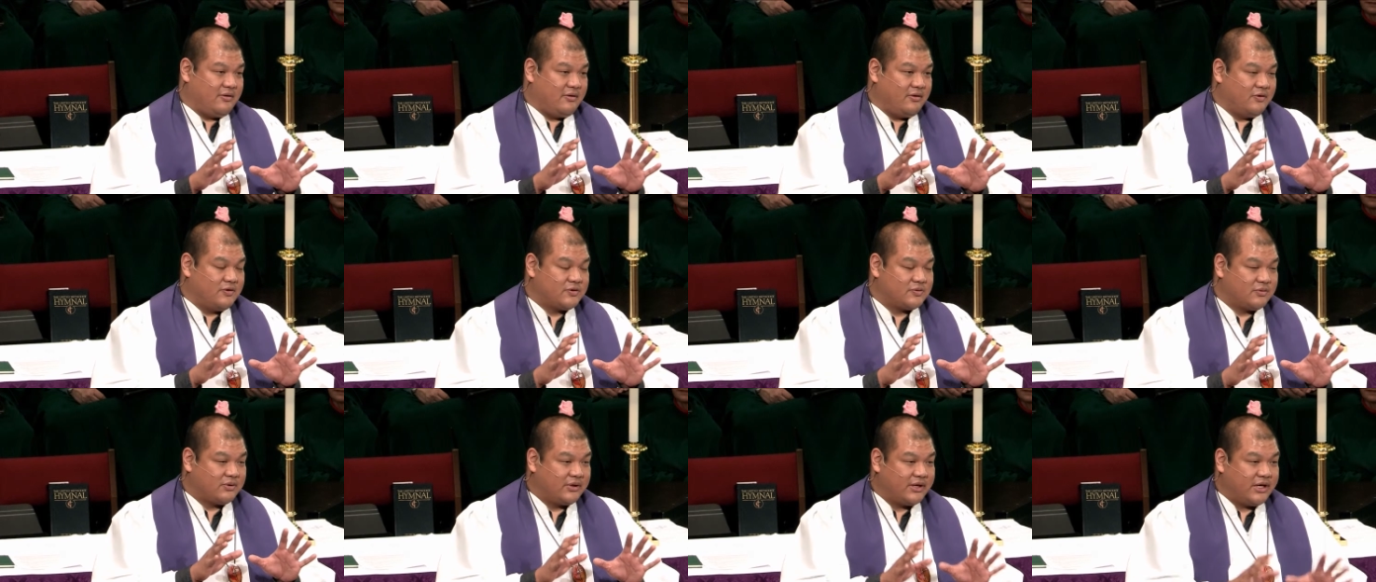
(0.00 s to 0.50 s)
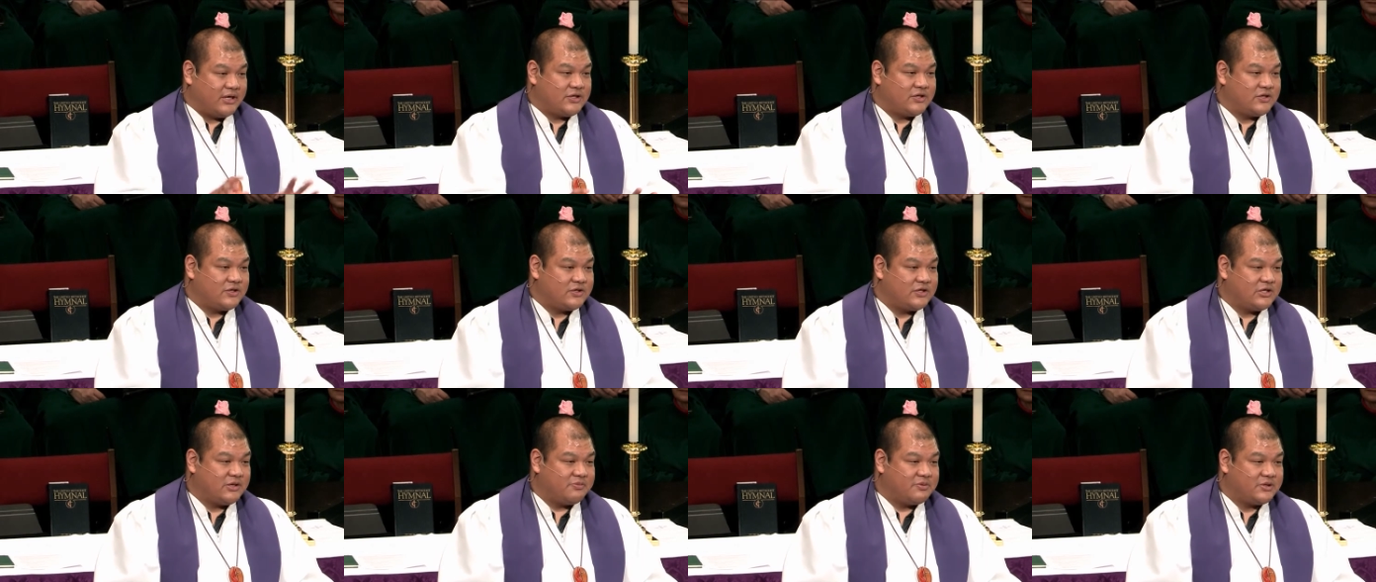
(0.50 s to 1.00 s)
Those
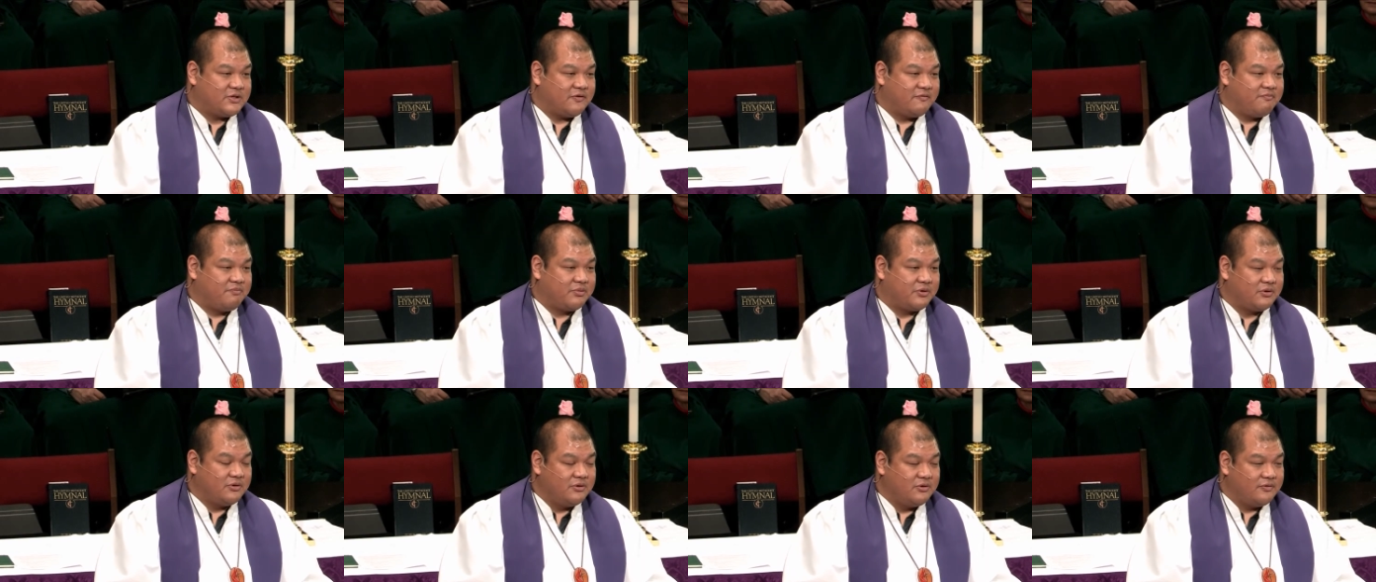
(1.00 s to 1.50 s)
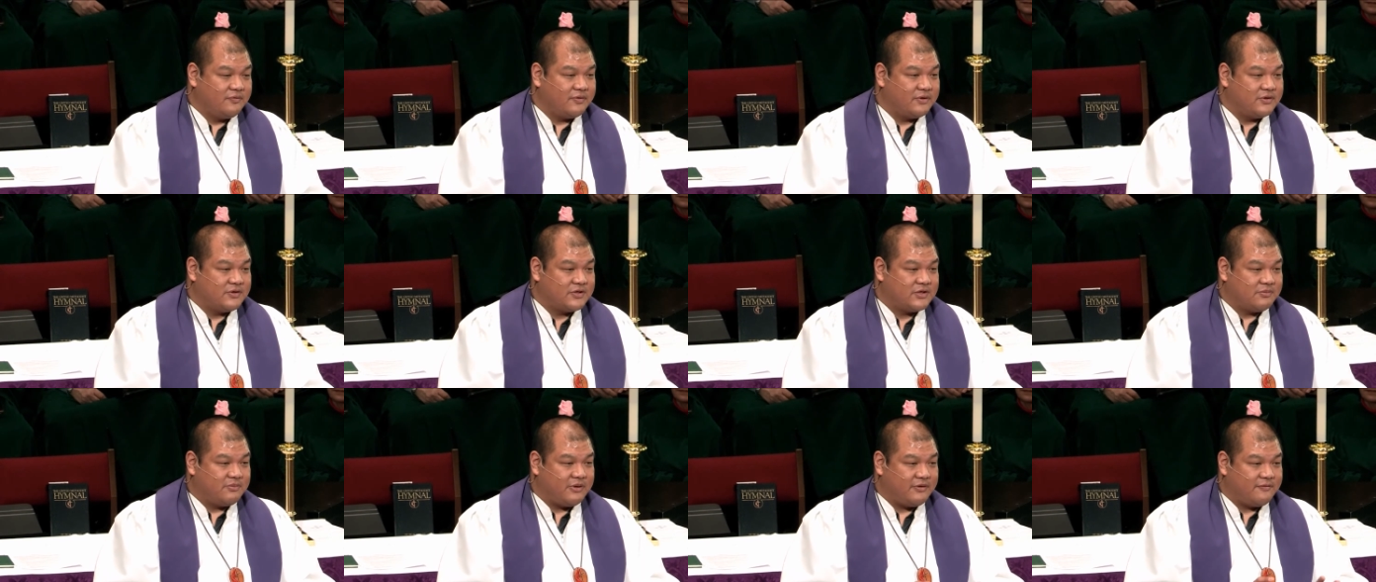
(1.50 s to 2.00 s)
relationships have proven
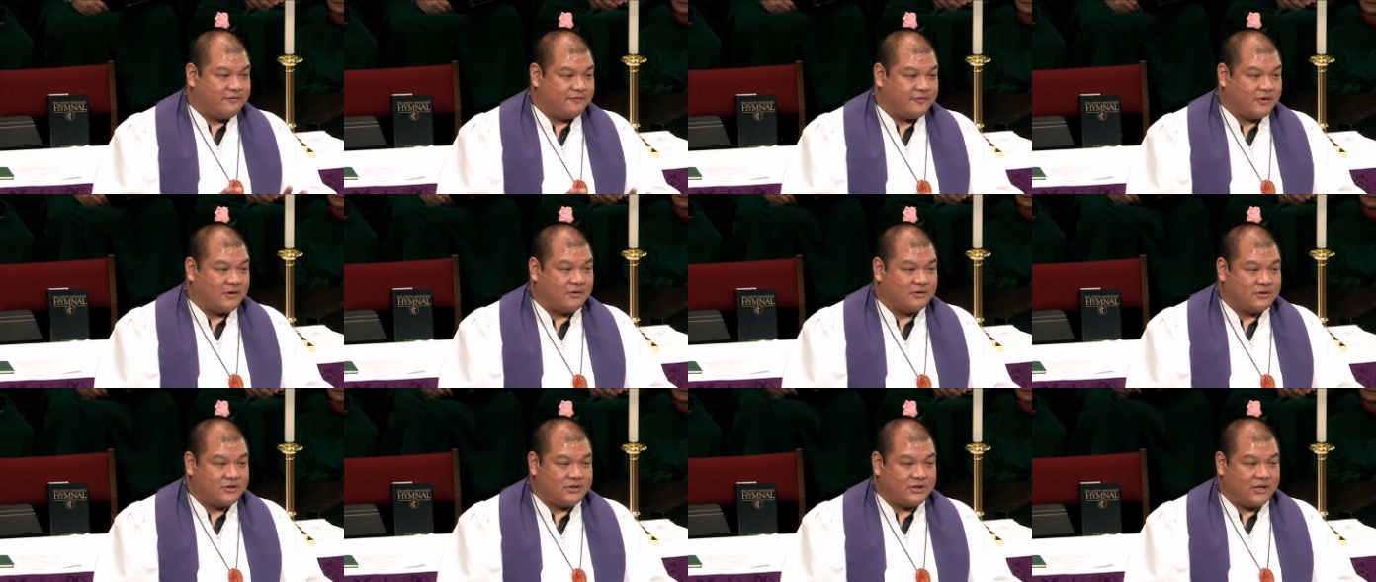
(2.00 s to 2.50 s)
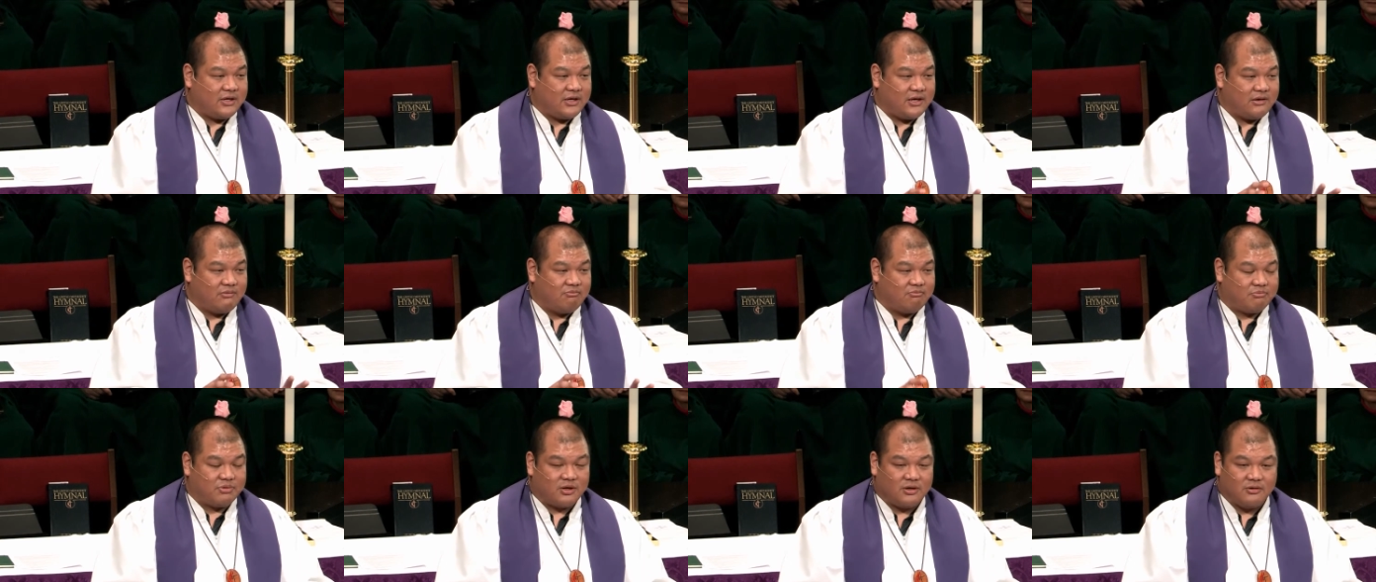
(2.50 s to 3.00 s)
to be faulty
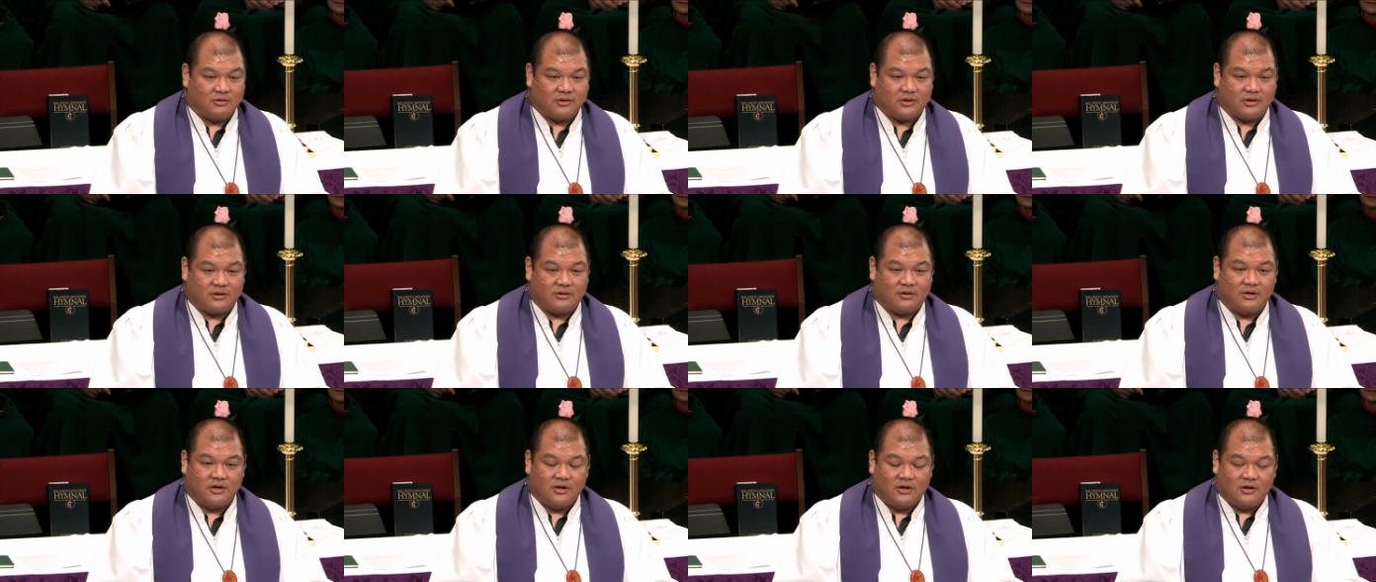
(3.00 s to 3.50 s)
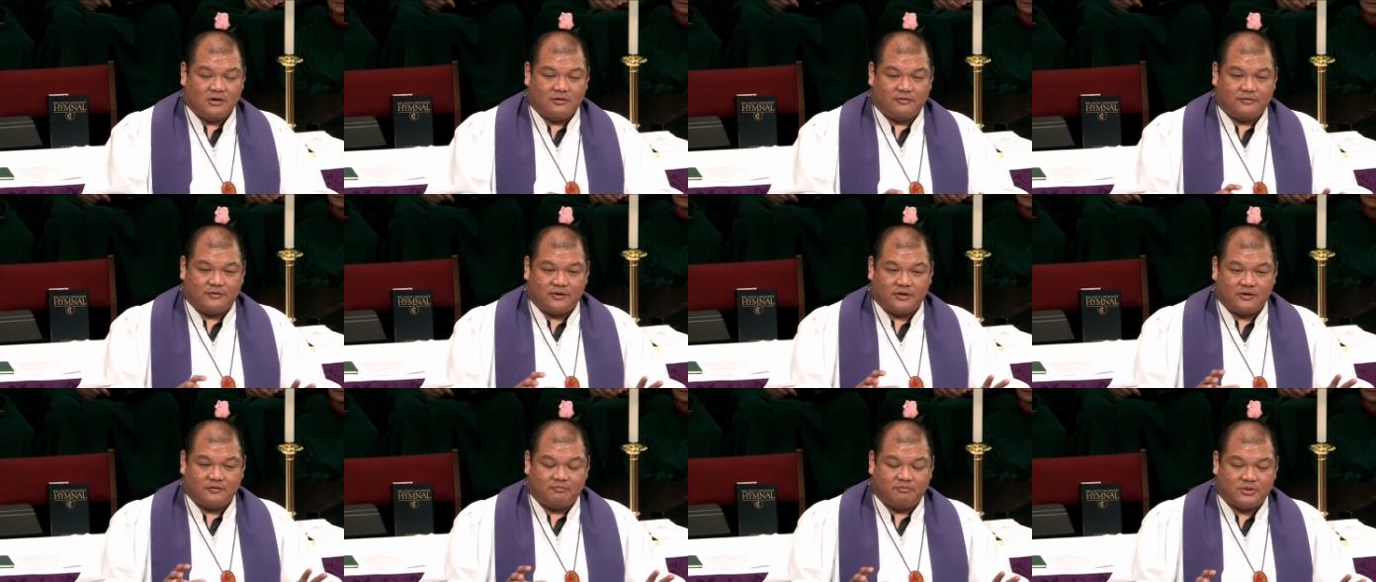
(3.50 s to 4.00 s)
and broken,
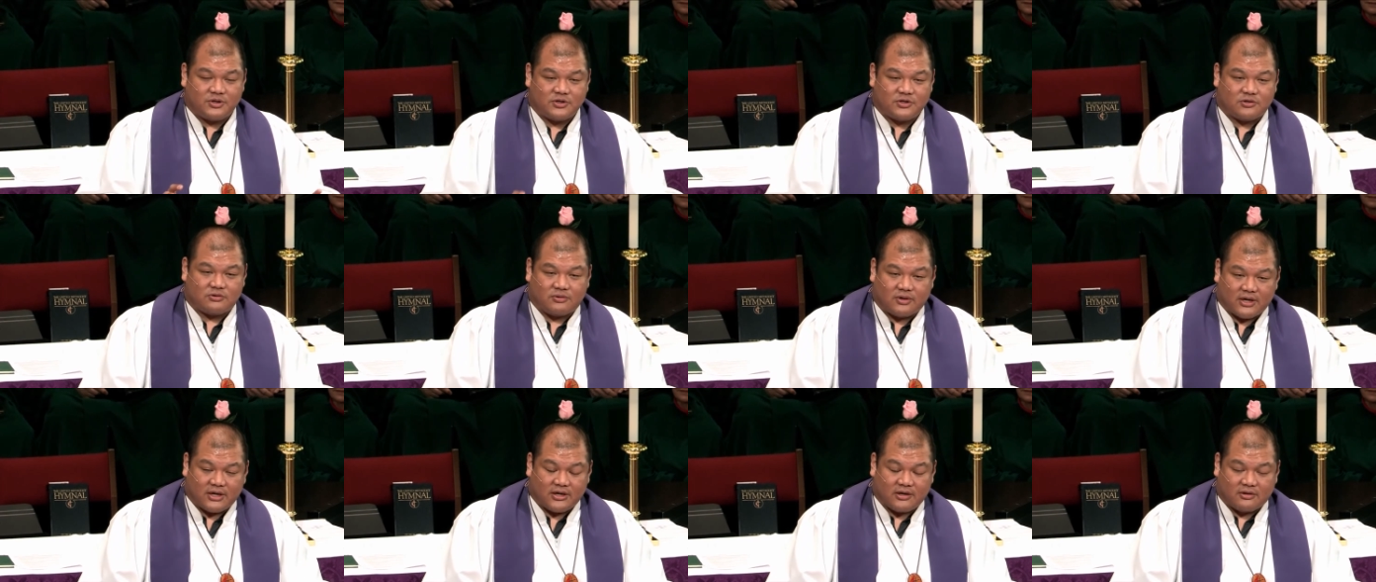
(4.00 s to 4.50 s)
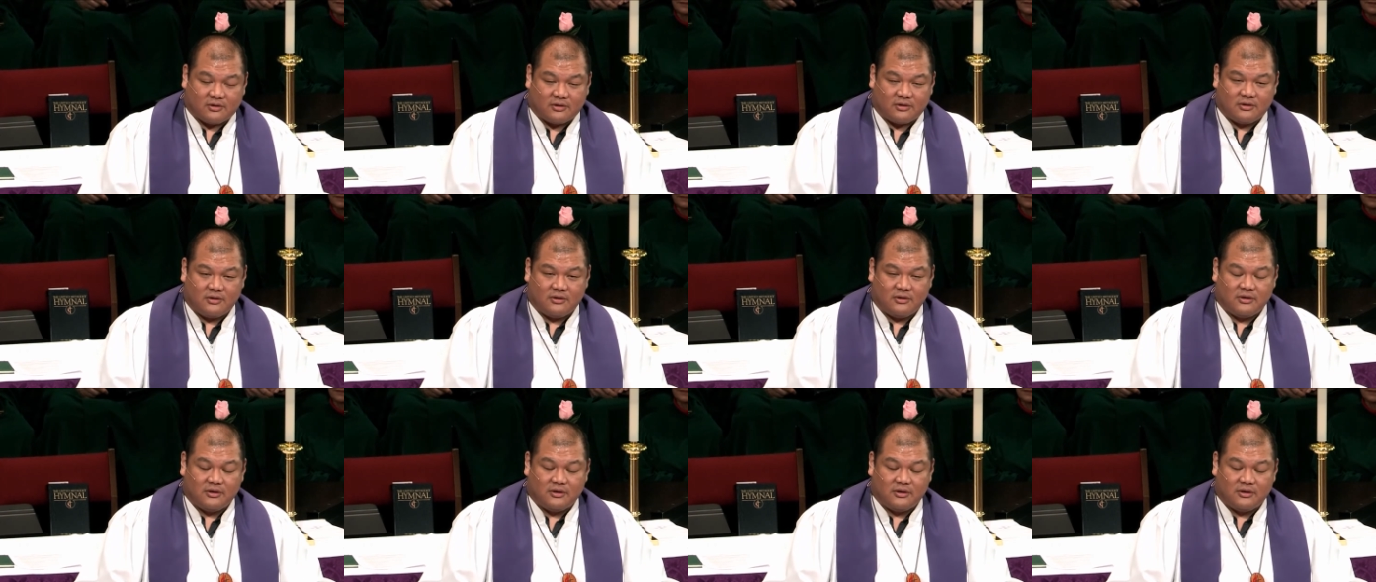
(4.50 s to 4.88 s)
full of betrayal.